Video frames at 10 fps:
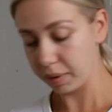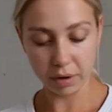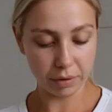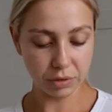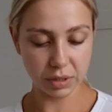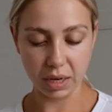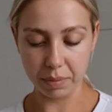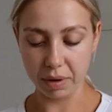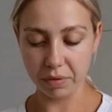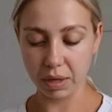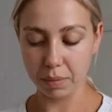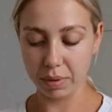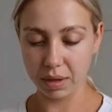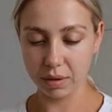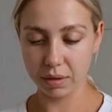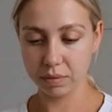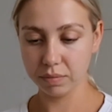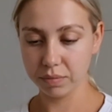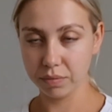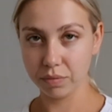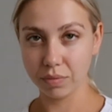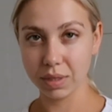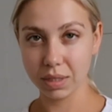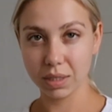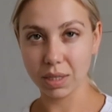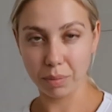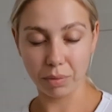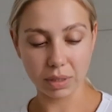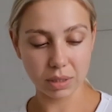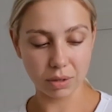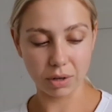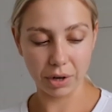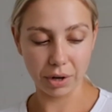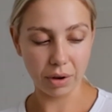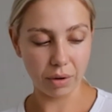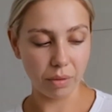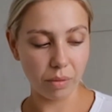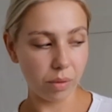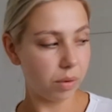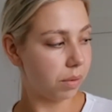I'm better off just keeping everything a bit separate so that I know